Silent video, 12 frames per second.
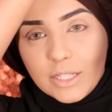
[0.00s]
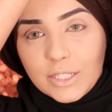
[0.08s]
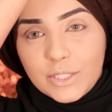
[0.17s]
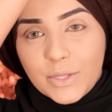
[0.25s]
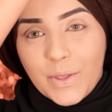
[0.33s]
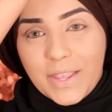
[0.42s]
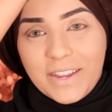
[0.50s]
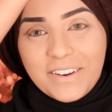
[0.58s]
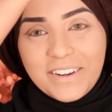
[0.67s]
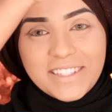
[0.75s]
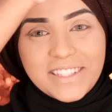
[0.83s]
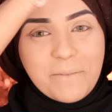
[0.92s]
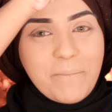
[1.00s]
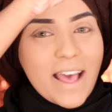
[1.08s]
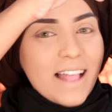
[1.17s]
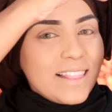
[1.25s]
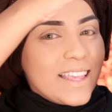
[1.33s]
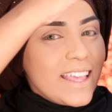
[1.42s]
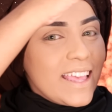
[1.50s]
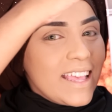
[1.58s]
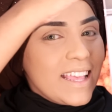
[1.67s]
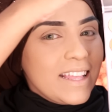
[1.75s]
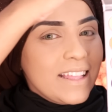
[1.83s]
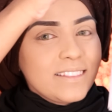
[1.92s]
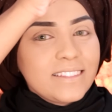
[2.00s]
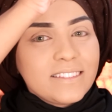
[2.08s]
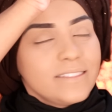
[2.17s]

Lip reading: So here is the palette.